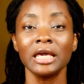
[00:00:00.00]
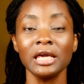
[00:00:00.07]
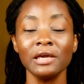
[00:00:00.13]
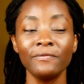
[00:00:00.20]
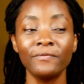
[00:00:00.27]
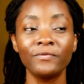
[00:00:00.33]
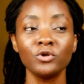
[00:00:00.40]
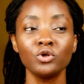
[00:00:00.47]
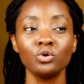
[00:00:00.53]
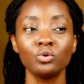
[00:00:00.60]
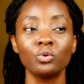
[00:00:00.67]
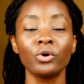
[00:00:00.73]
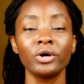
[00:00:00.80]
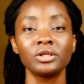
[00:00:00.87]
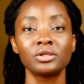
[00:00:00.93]
if
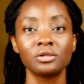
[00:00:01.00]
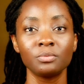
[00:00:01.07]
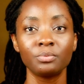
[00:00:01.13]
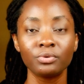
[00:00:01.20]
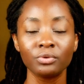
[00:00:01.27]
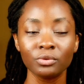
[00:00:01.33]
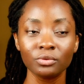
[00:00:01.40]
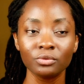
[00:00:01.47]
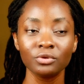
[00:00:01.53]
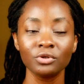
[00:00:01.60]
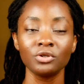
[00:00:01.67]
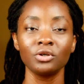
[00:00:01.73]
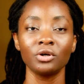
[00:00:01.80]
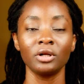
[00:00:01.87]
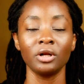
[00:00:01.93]
you go into the pool,
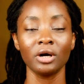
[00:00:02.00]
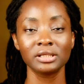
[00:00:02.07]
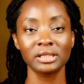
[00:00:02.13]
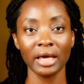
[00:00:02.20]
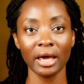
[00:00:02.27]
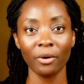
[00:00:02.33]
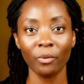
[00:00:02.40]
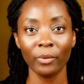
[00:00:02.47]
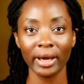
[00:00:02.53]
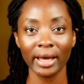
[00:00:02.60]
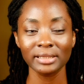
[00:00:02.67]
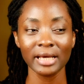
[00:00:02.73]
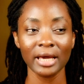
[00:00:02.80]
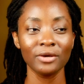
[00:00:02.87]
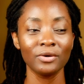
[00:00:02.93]
your locks get
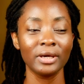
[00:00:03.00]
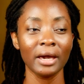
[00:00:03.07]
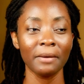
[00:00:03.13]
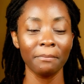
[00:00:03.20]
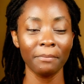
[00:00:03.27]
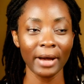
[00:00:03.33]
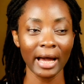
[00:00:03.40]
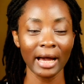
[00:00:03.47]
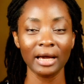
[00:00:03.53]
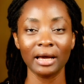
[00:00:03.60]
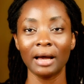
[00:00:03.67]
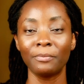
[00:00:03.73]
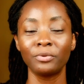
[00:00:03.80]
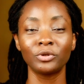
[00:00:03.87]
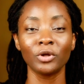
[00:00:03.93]
wet and you get back
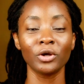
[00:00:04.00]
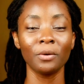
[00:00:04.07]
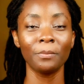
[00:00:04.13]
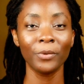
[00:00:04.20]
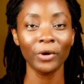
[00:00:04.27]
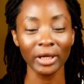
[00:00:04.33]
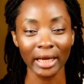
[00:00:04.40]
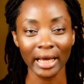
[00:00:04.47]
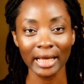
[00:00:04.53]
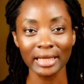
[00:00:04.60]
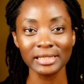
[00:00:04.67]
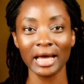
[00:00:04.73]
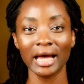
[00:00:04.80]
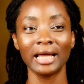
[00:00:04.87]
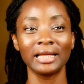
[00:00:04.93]
and put on your
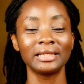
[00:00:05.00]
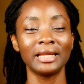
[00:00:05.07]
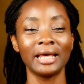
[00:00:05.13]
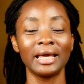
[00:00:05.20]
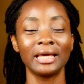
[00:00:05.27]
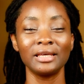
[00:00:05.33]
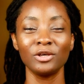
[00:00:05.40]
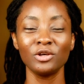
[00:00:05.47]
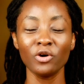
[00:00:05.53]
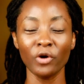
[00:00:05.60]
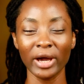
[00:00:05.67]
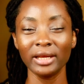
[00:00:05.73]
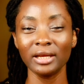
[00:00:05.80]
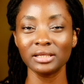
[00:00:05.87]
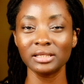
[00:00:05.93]
bonnet and like your
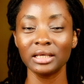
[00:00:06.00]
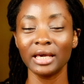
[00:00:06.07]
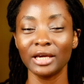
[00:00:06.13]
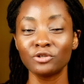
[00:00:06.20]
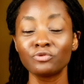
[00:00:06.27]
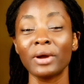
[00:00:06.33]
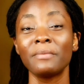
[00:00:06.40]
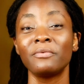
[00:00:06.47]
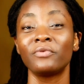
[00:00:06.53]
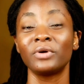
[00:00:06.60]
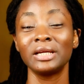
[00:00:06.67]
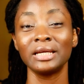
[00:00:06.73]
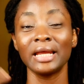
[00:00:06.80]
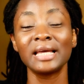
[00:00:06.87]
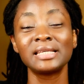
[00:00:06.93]
hair doesn't get dry before
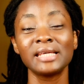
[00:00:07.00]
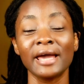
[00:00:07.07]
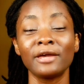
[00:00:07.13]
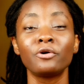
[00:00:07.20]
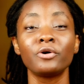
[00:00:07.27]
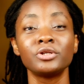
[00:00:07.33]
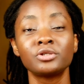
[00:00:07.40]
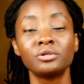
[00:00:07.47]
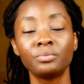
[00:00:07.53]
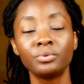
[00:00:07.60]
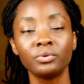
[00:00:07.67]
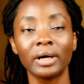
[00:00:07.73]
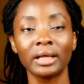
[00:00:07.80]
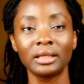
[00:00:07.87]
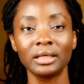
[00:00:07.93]
the next day and you go into the
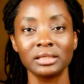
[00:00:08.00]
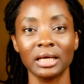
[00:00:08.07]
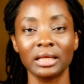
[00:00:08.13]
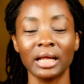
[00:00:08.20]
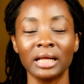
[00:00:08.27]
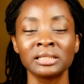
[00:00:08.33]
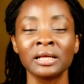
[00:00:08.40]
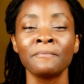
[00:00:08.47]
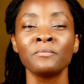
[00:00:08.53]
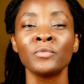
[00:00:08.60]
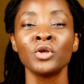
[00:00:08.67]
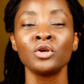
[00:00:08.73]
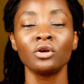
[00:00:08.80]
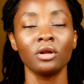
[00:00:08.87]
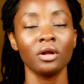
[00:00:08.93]
pool and things like that,
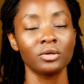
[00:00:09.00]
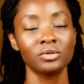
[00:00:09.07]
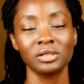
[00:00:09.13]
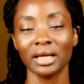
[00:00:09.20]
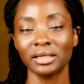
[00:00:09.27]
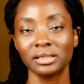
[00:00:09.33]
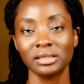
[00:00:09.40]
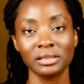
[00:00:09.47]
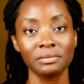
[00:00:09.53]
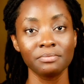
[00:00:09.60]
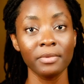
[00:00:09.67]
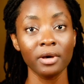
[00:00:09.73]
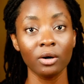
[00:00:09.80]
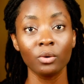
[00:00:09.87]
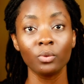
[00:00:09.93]
your locks start to
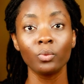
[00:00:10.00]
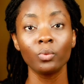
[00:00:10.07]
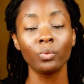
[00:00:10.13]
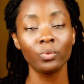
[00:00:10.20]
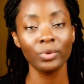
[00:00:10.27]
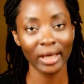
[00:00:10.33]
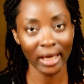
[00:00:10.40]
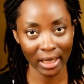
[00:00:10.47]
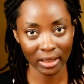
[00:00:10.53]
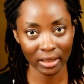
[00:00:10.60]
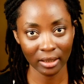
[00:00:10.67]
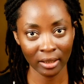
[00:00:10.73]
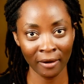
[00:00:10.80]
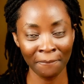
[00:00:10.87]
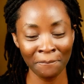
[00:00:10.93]
smell weird.